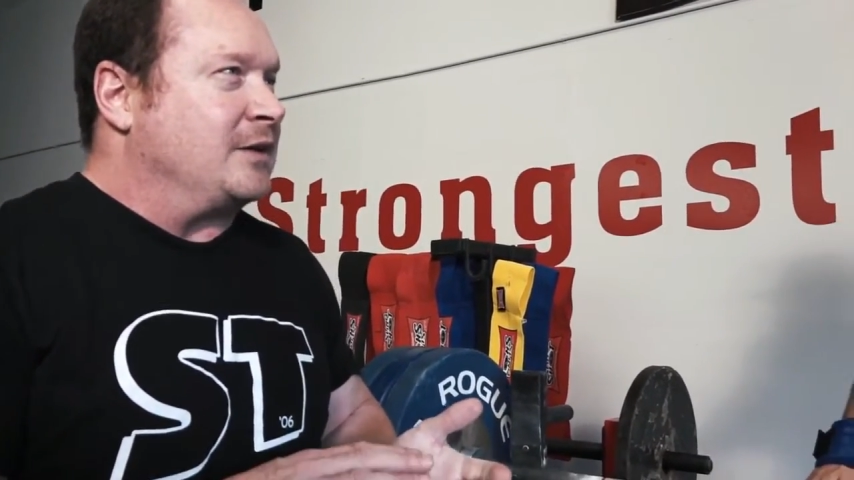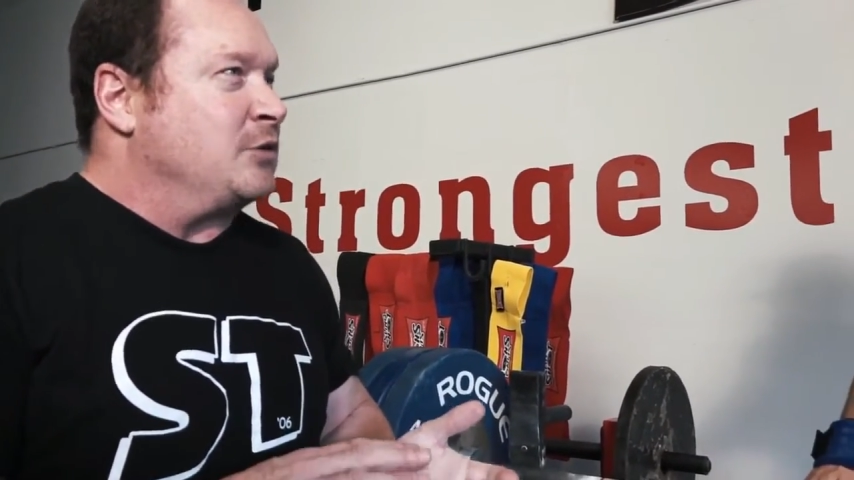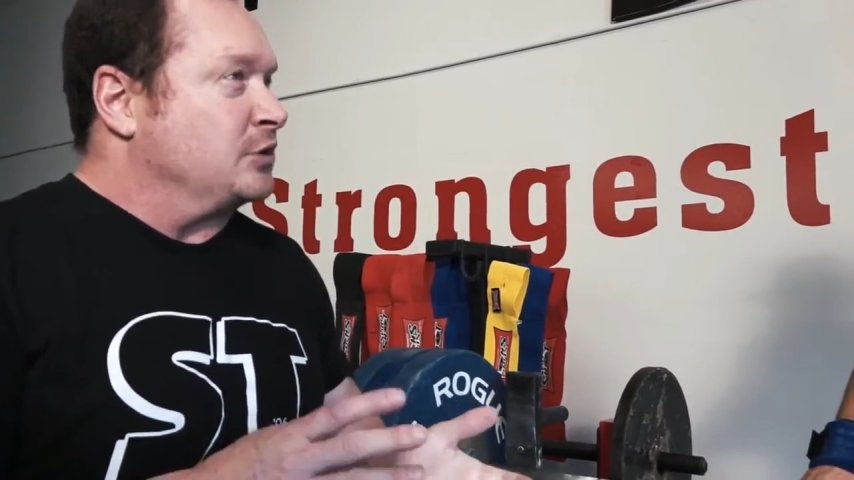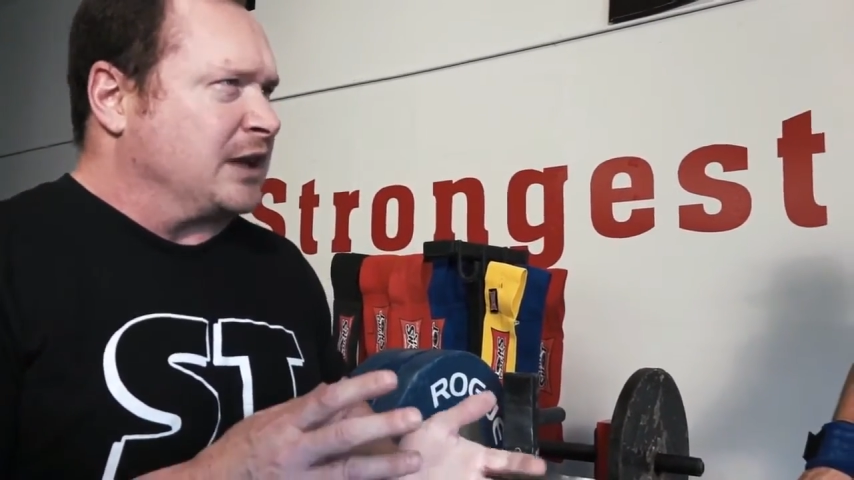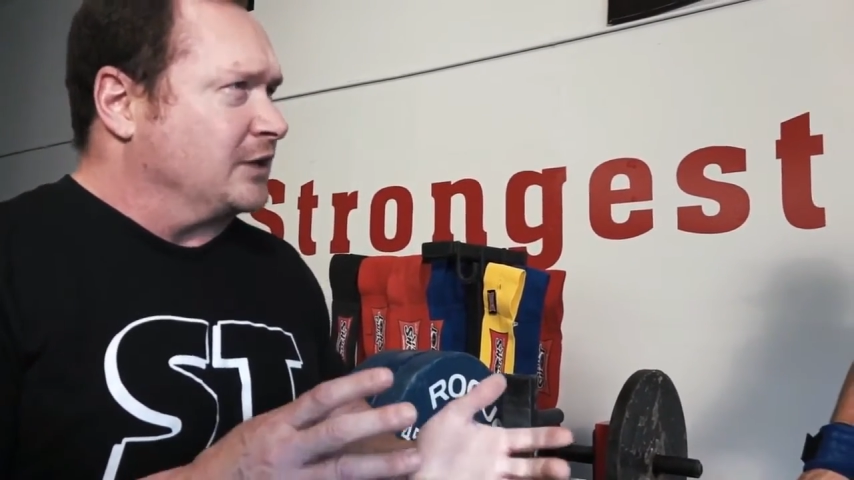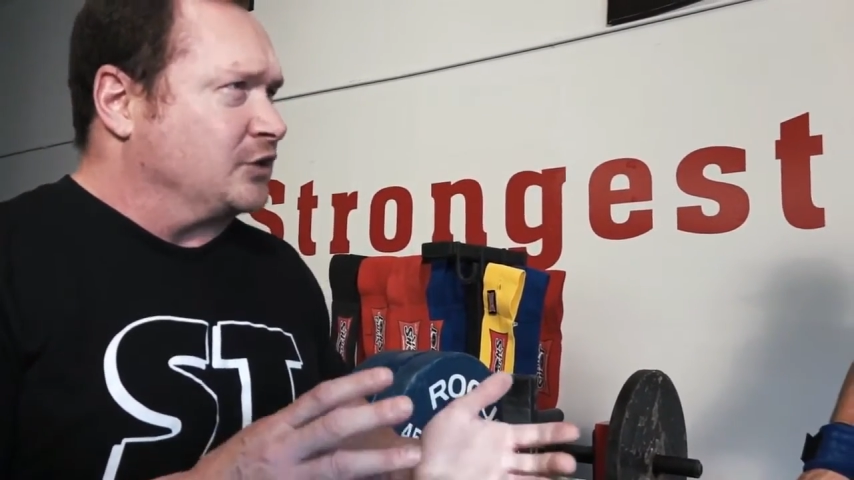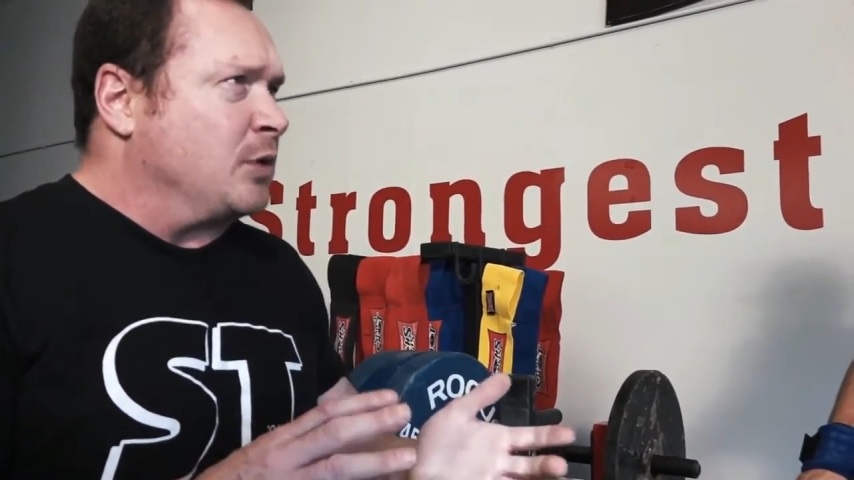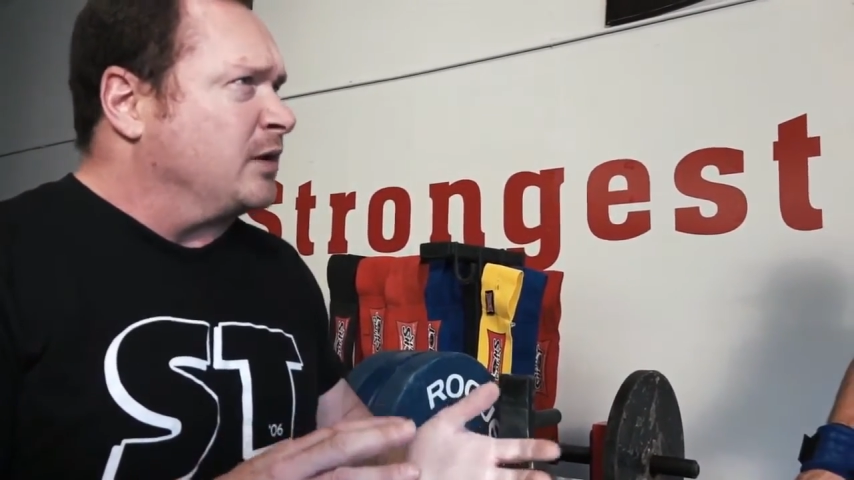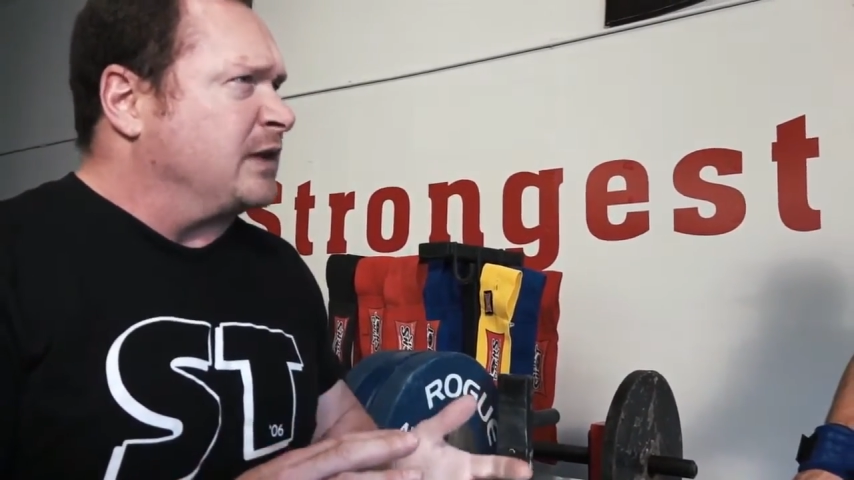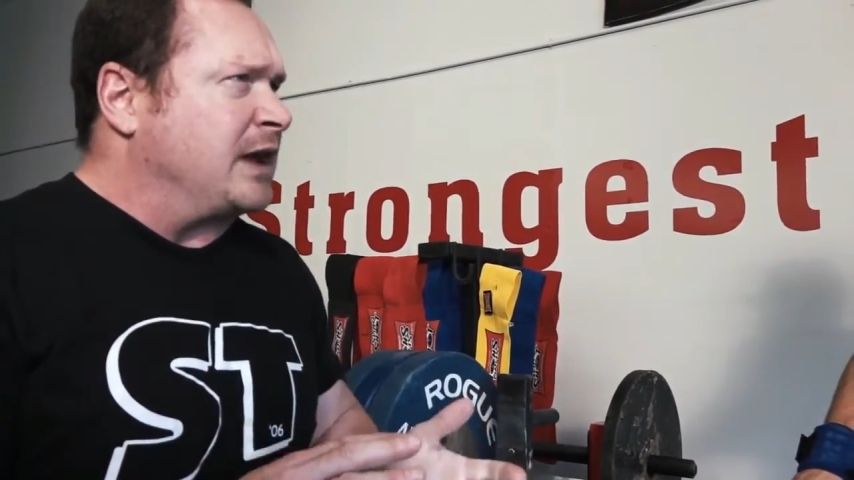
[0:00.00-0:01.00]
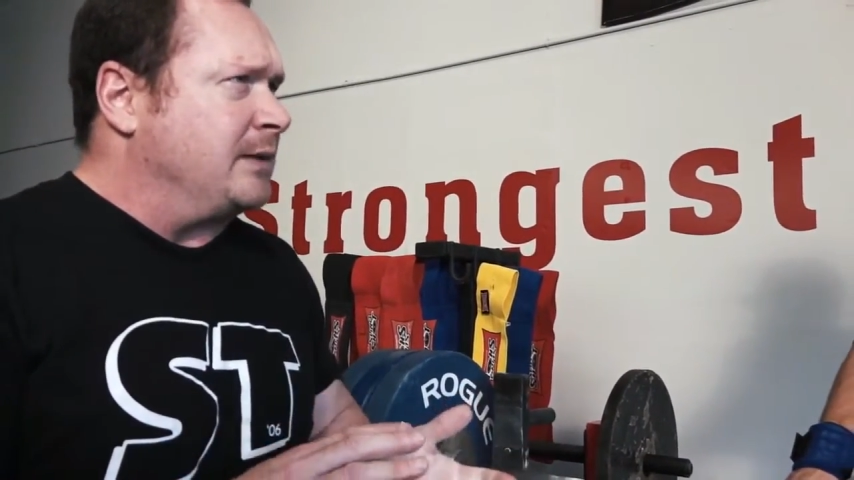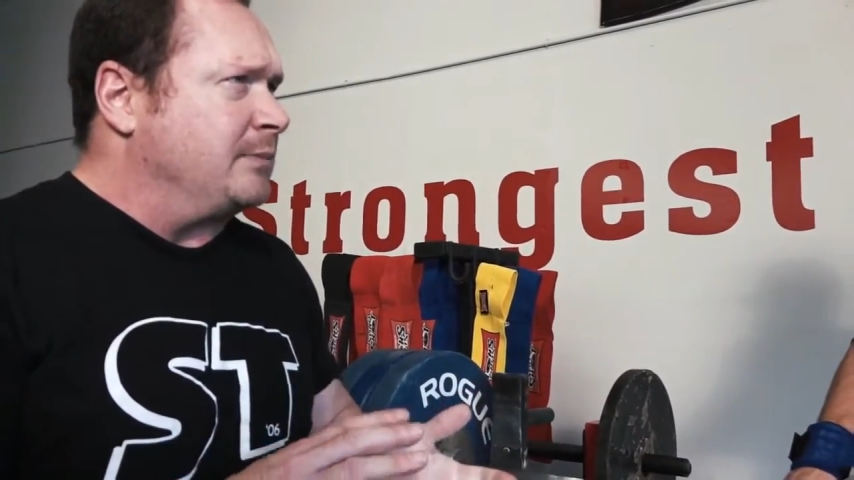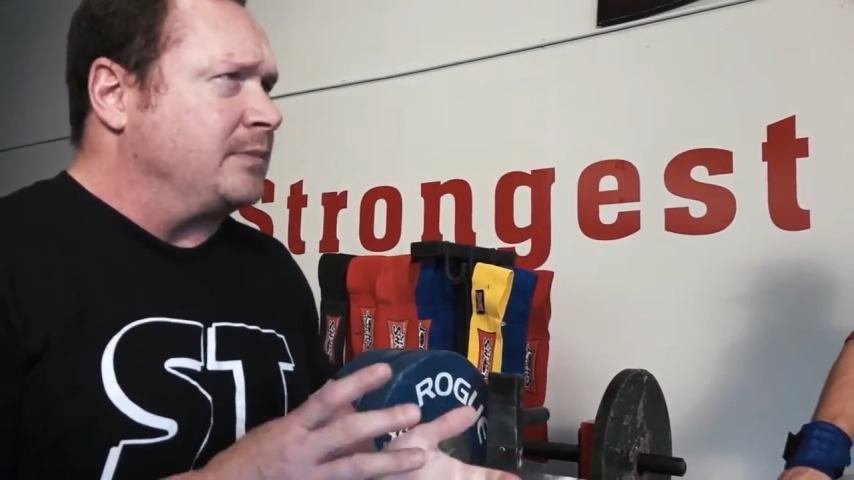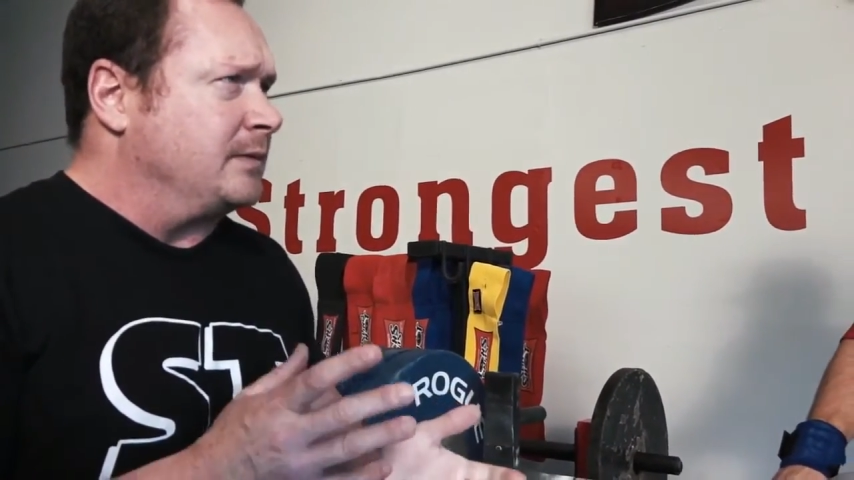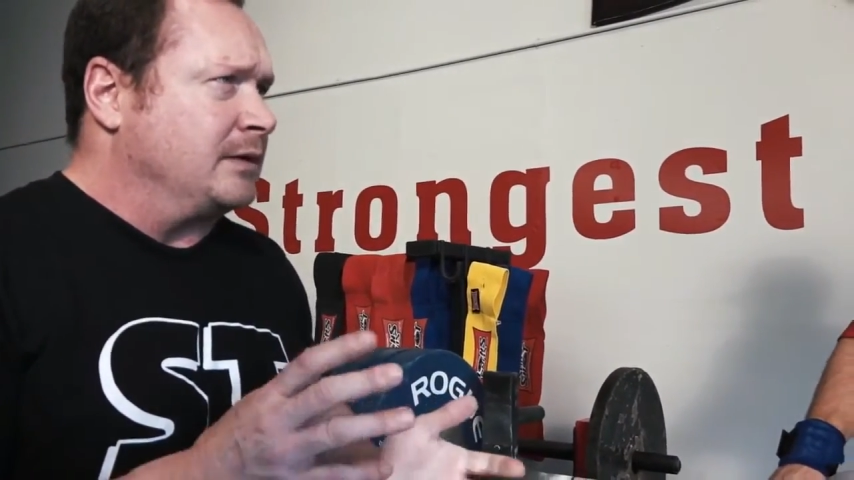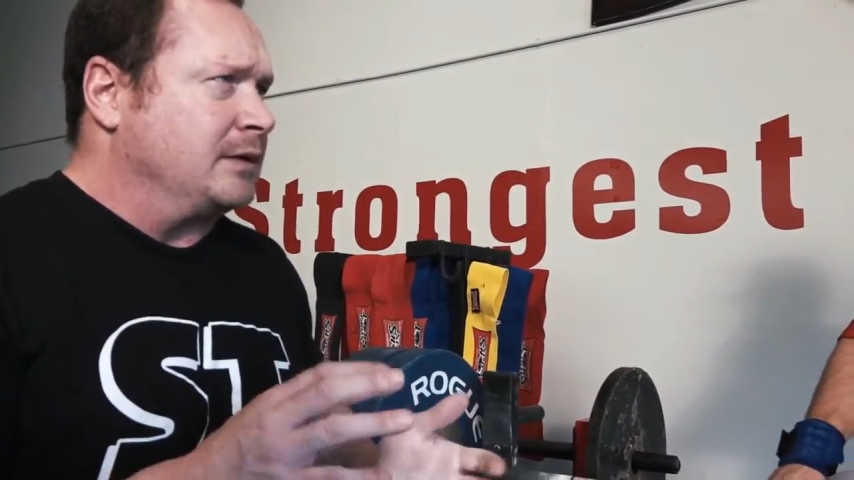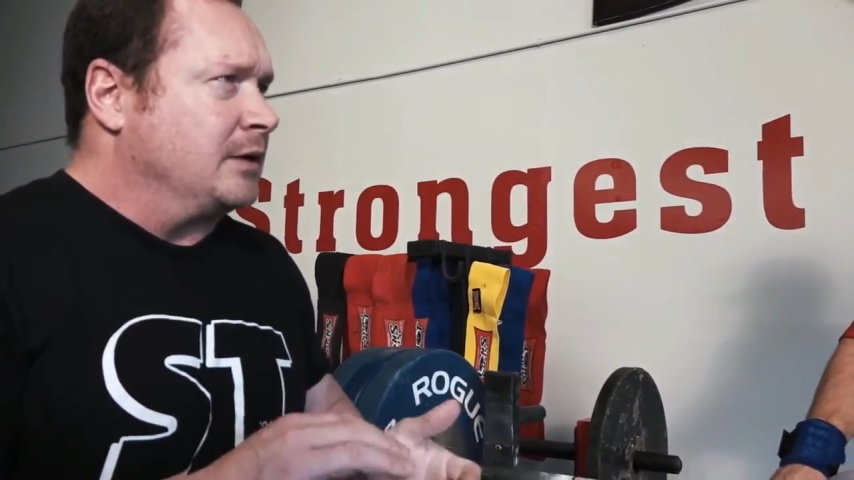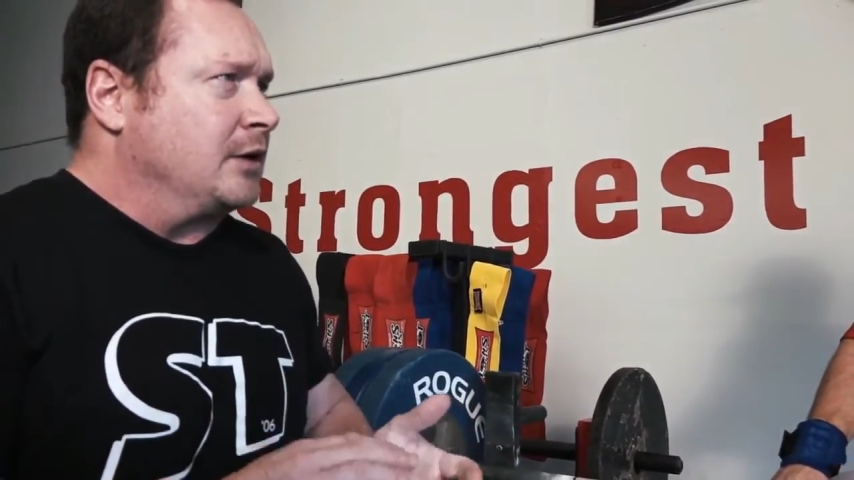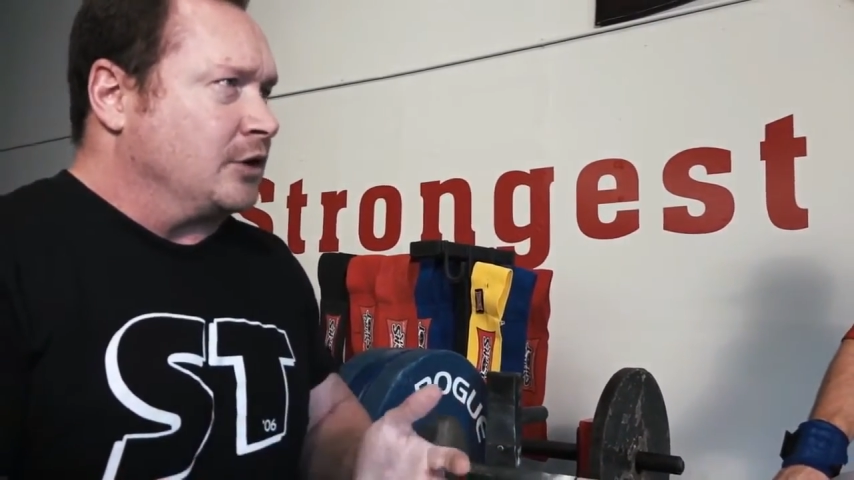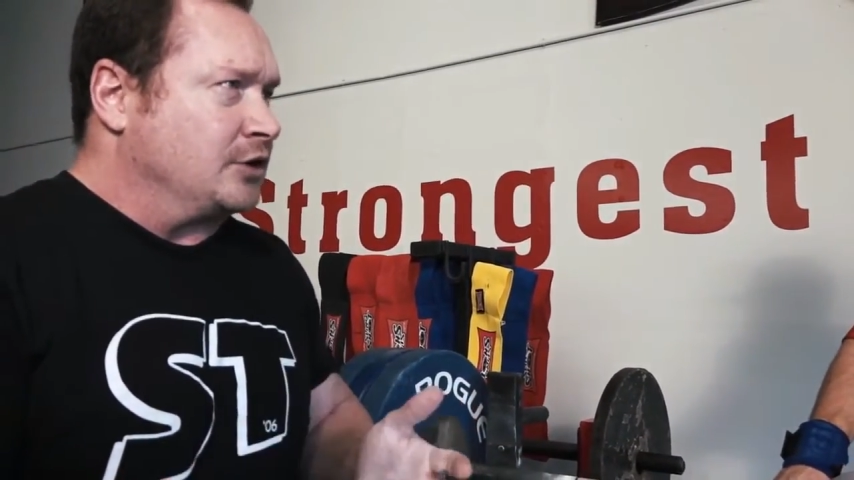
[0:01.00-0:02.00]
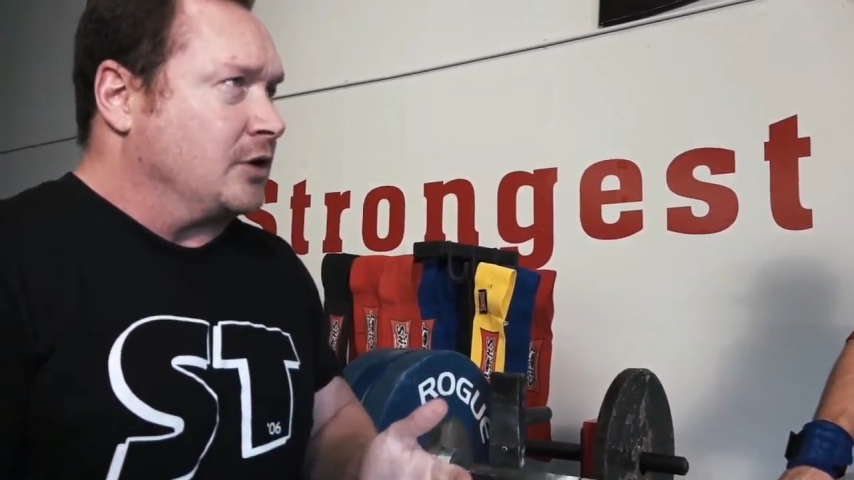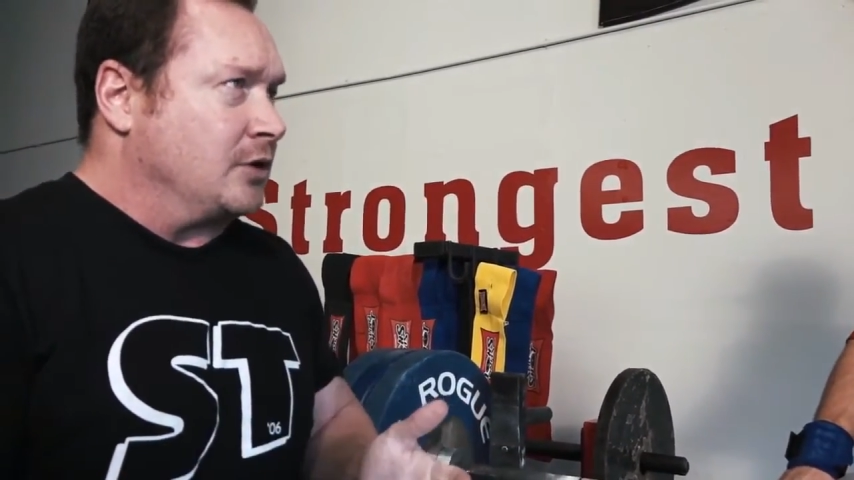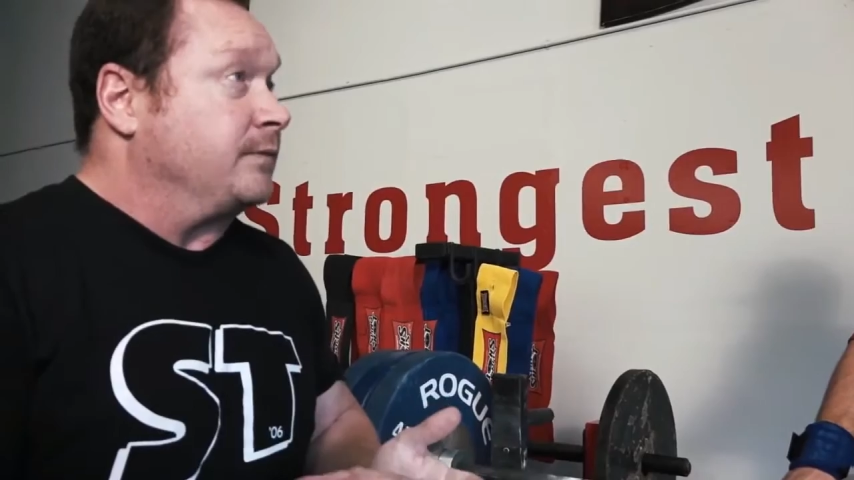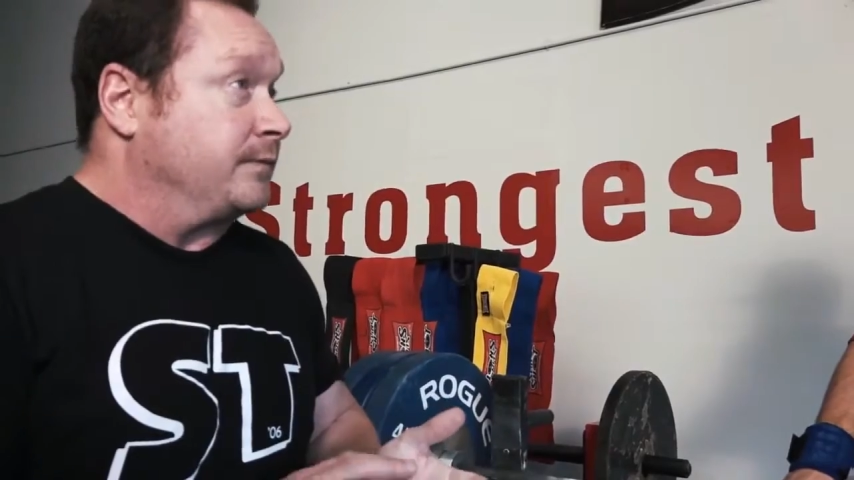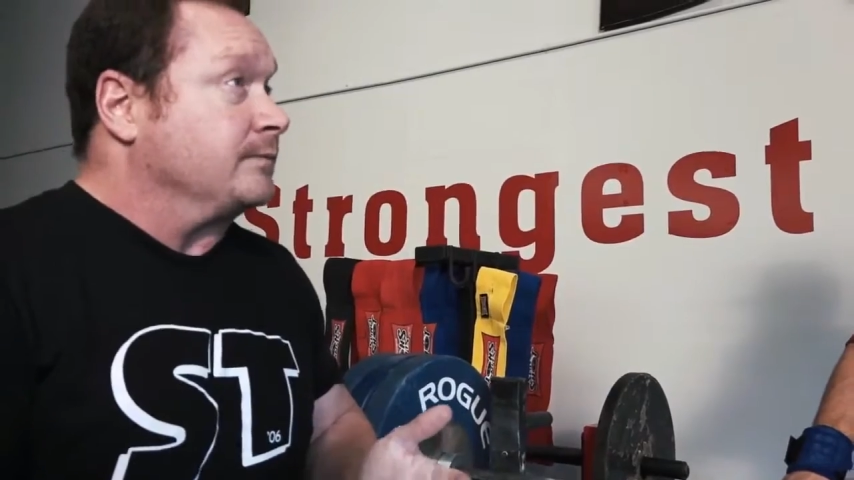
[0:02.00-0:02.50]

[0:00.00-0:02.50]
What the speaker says: who was like a 12-time or so